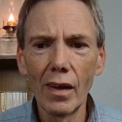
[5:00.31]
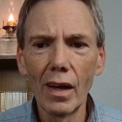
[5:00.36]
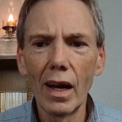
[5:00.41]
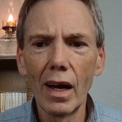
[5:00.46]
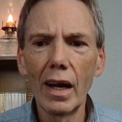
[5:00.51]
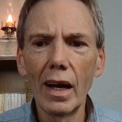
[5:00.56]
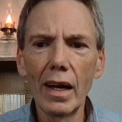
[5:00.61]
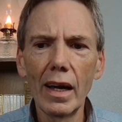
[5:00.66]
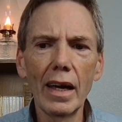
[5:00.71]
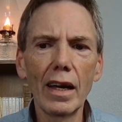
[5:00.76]

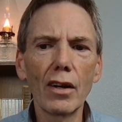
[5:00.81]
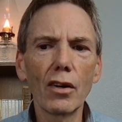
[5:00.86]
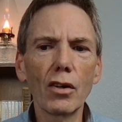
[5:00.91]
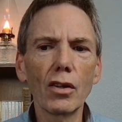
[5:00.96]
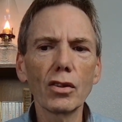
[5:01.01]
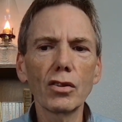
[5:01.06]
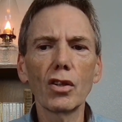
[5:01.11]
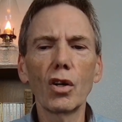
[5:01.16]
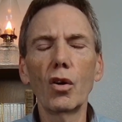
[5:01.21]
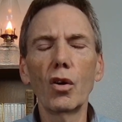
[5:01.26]
It
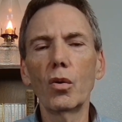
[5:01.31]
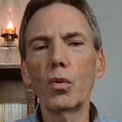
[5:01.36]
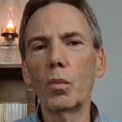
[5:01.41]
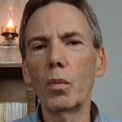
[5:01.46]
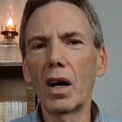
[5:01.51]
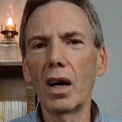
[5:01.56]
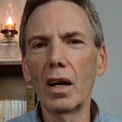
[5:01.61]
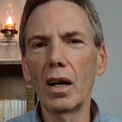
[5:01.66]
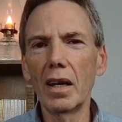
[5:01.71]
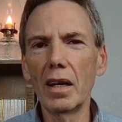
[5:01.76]

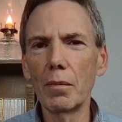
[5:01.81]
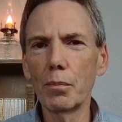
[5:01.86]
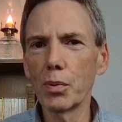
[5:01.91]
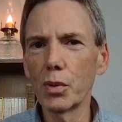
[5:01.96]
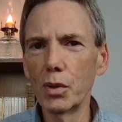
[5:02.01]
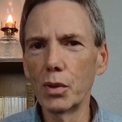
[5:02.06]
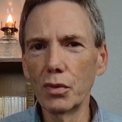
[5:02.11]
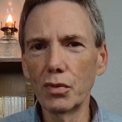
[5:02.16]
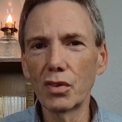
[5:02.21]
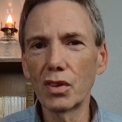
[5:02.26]
also
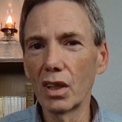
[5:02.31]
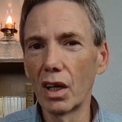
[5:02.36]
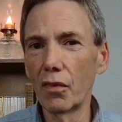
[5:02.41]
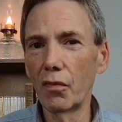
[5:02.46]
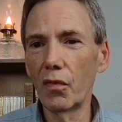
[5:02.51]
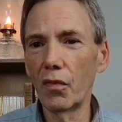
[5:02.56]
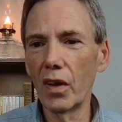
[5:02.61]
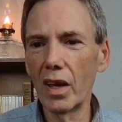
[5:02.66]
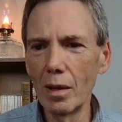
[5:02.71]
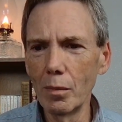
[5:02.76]
improves
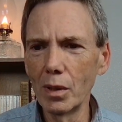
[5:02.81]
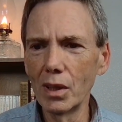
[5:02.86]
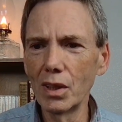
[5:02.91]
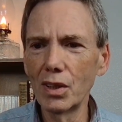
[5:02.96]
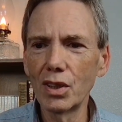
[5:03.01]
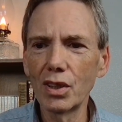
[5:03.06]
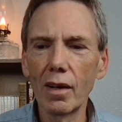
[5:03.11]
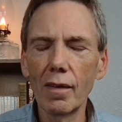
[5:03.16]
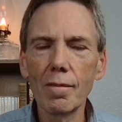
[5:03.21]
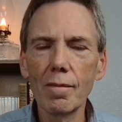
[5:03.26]

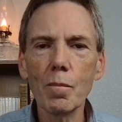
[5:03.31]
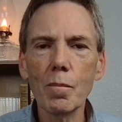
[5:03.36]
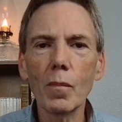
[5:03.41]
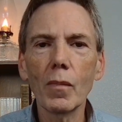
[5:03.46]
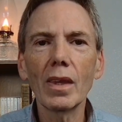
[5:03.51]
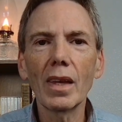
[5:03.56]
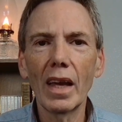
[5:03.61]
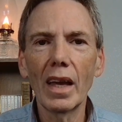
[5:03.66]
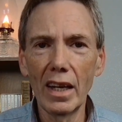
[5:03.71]
self-image. It